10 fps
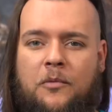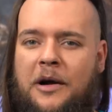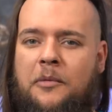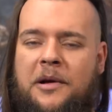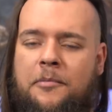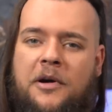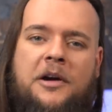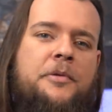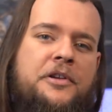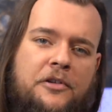Well, in my
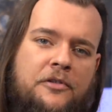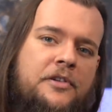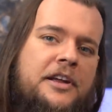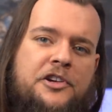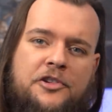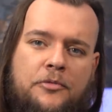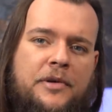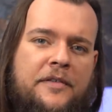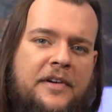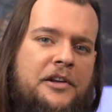opinion, Nate should
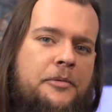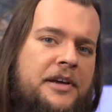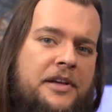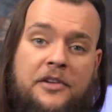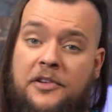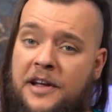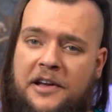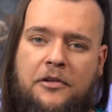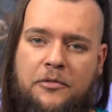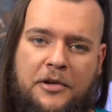reevaluate his
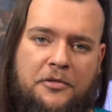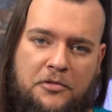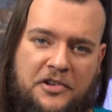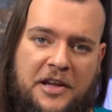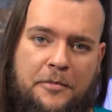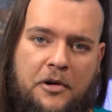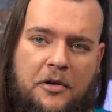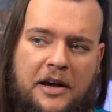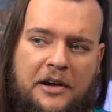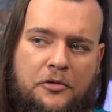take on Russell's
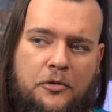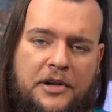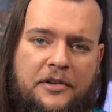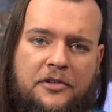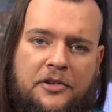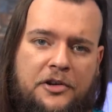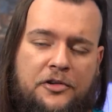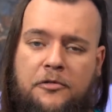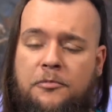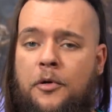teapot and Dawkins'
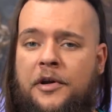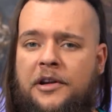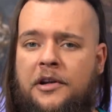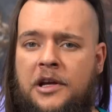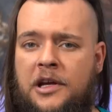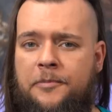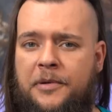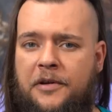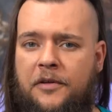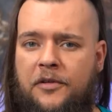additional point,
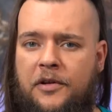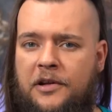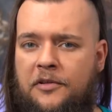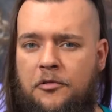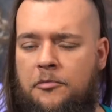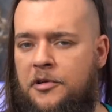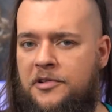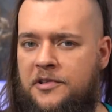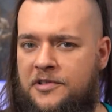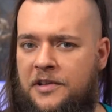because it's
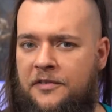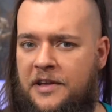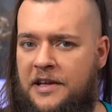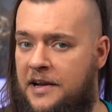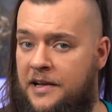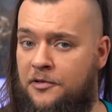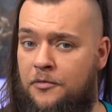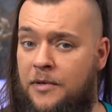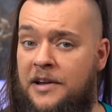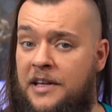almost as if he
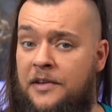hasn't read